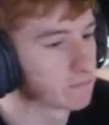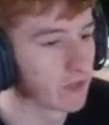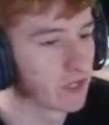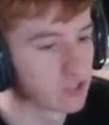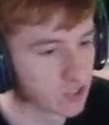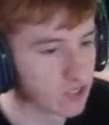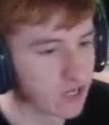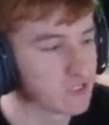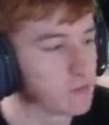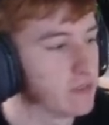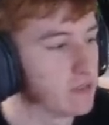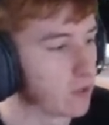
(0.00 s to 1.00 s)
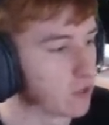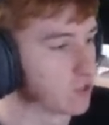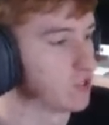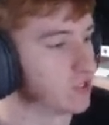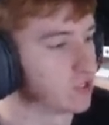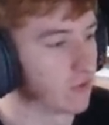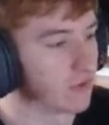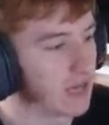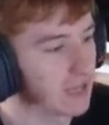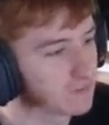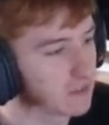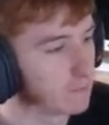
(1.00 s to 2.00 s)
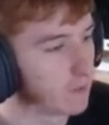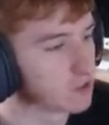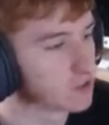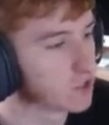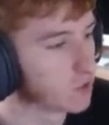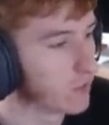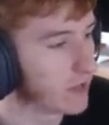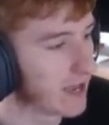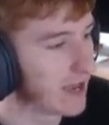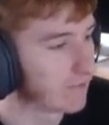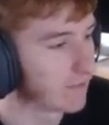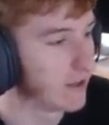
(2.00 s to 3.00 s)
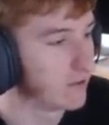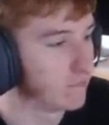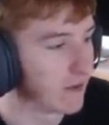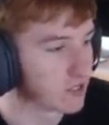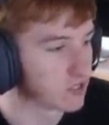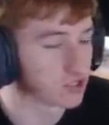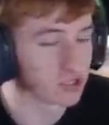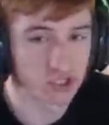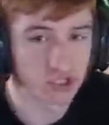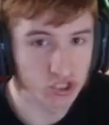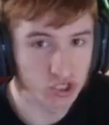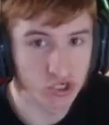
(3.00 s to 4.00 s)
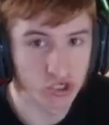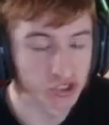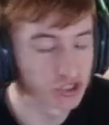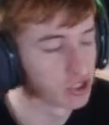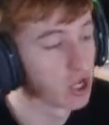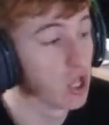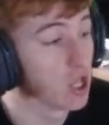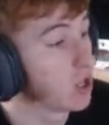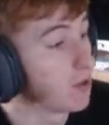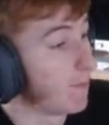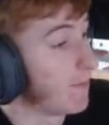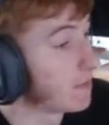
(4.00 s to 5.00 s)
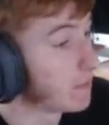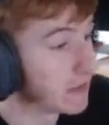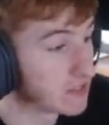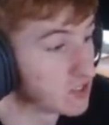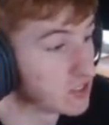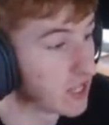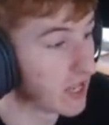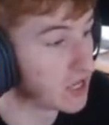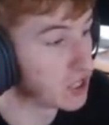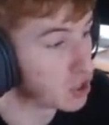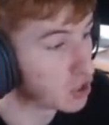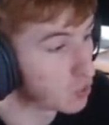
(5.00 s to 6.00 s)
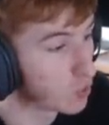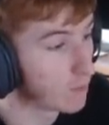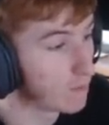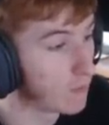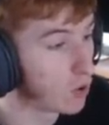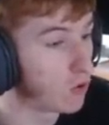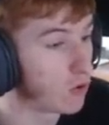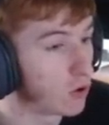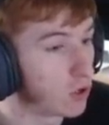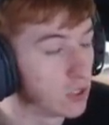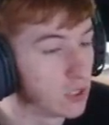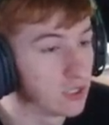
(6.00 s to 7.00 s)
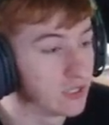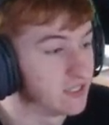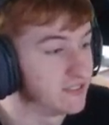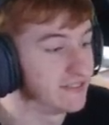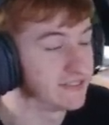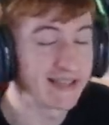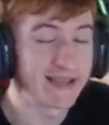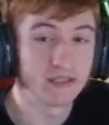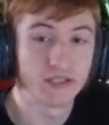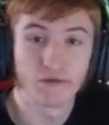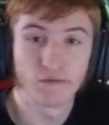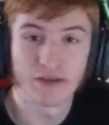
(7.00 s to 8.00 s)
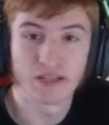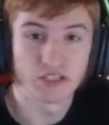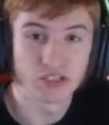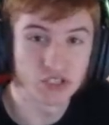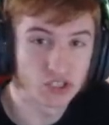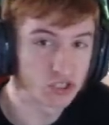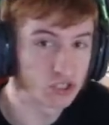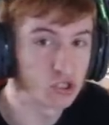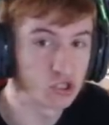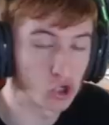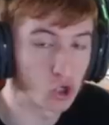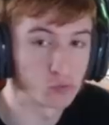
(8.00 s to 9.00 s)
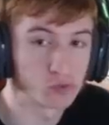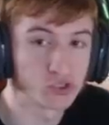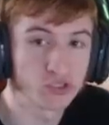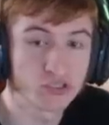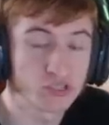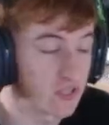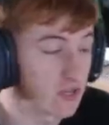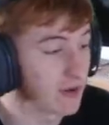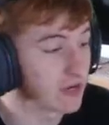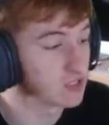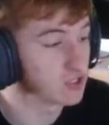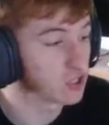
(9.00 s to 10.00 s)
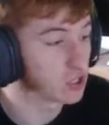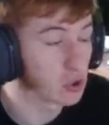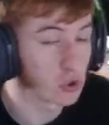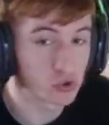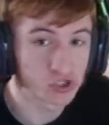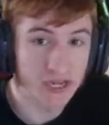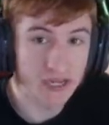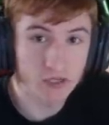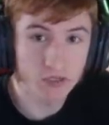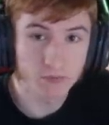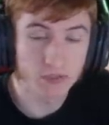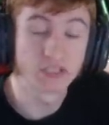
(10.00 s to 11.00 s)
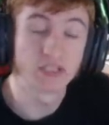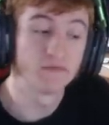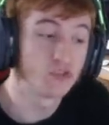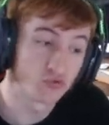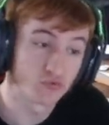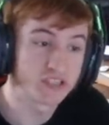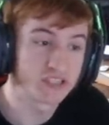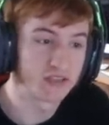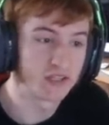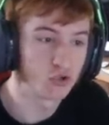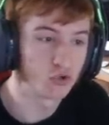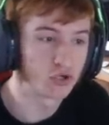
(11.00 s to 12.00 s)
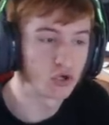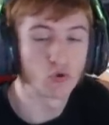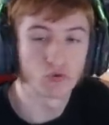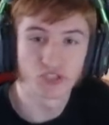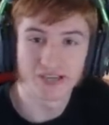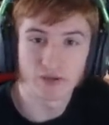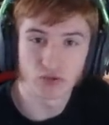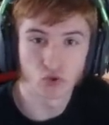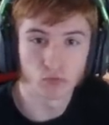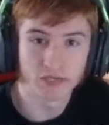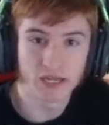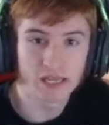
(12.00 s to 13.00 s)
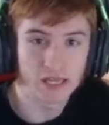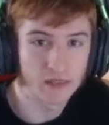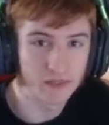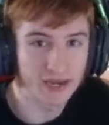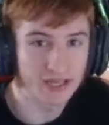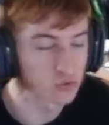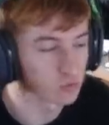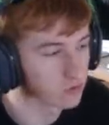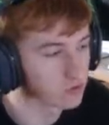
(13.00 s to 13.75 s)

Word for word: So starting with the monitors, on the left hand monitor we have advanced search. Maybe this is a new, more detailed advanced search options that they're adding to the auction house because they've just recently done an auction house update in the last one.